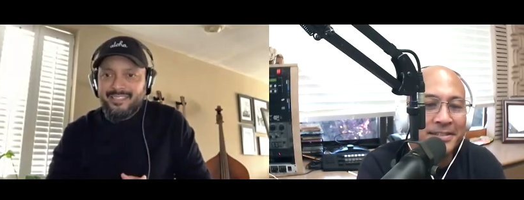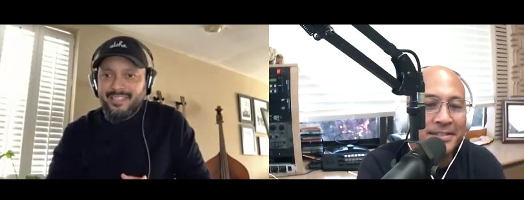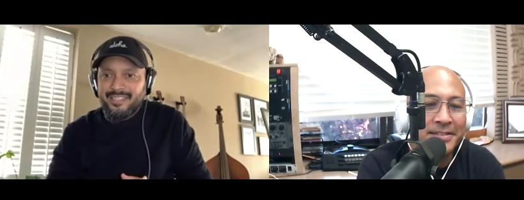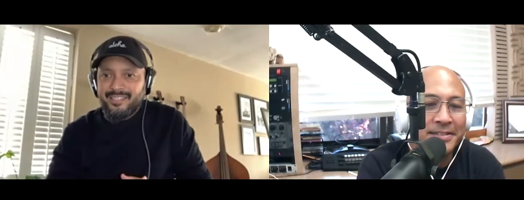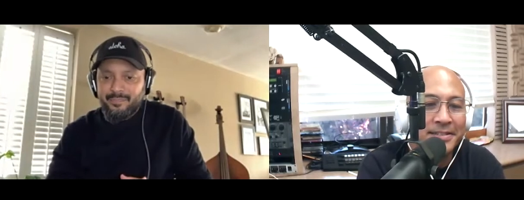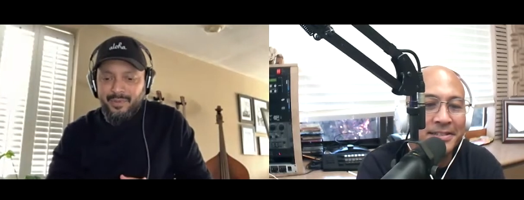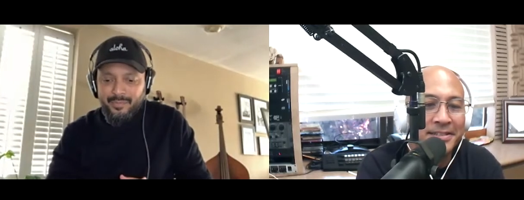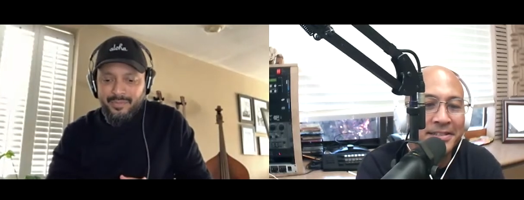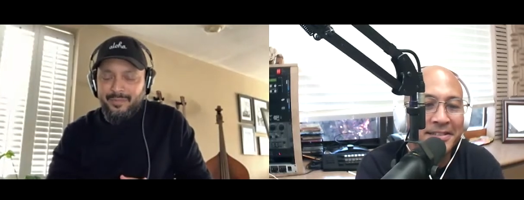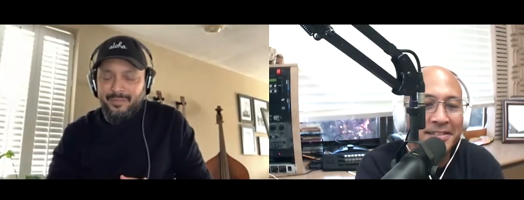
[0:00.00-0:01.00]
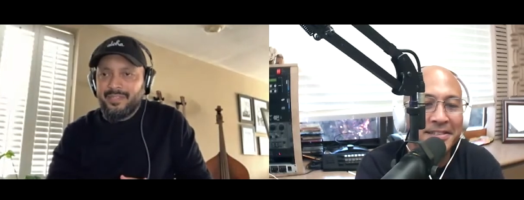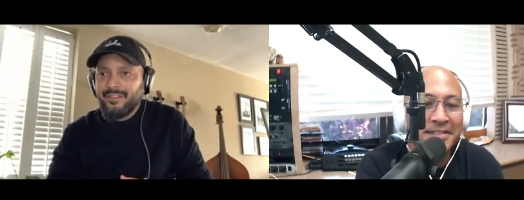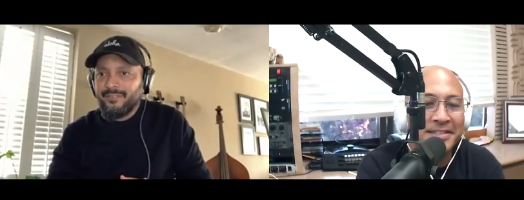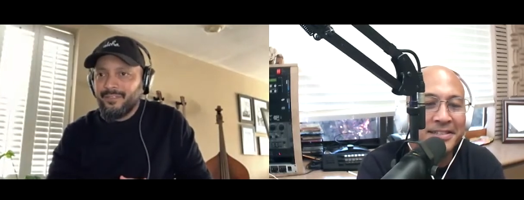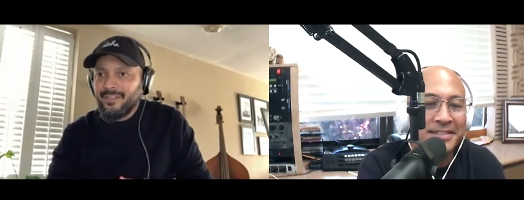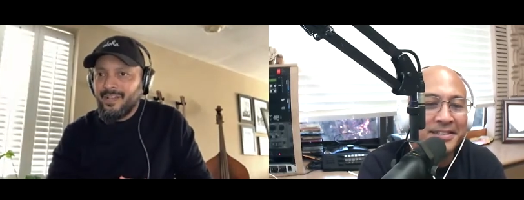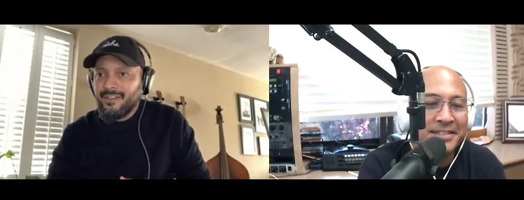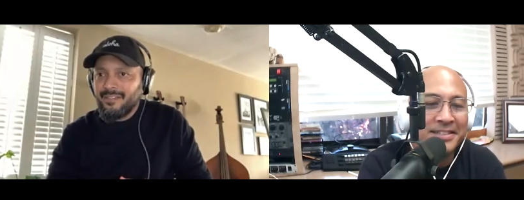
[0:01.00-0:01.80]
Speaker 1: it's probably going to be here for a long,